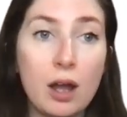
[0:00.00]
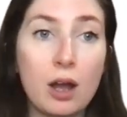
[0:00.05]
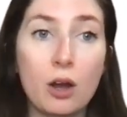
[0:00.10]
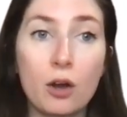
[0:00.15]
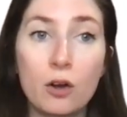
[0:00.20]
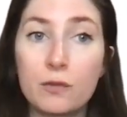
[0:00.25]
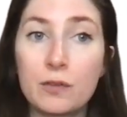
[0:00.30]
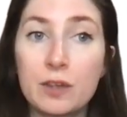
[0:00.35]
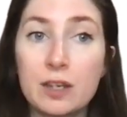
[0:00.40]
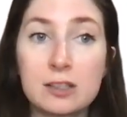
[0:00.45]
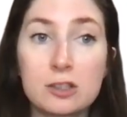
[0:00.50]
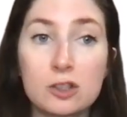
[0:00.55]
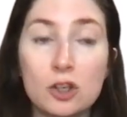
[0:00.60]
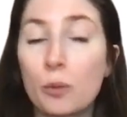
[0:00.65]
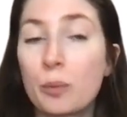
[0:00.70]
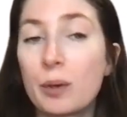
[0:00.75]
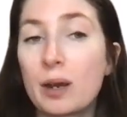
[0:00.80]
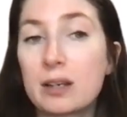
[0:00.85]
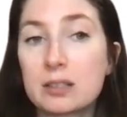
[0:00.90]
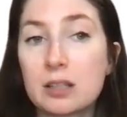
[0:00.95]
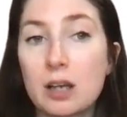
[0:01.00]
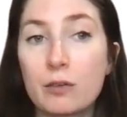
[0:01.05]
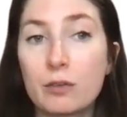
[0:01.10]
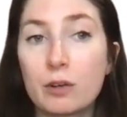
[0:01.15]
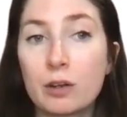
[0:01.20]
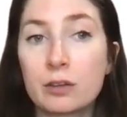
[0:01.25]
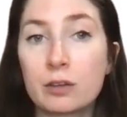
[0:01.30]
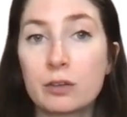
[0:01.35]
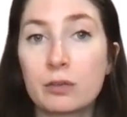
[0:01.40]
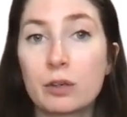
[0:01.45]
of these topics that I
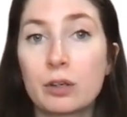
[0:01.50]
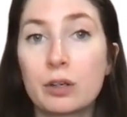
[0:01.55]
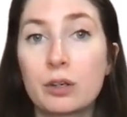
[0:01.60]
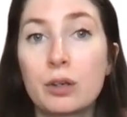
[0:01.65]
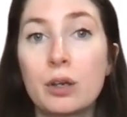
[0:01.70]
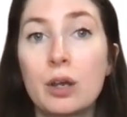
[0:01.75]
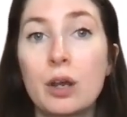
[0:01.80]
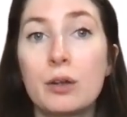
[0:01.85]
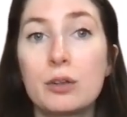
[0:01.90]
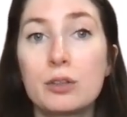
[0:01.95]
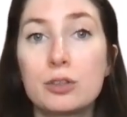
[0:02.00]
run through,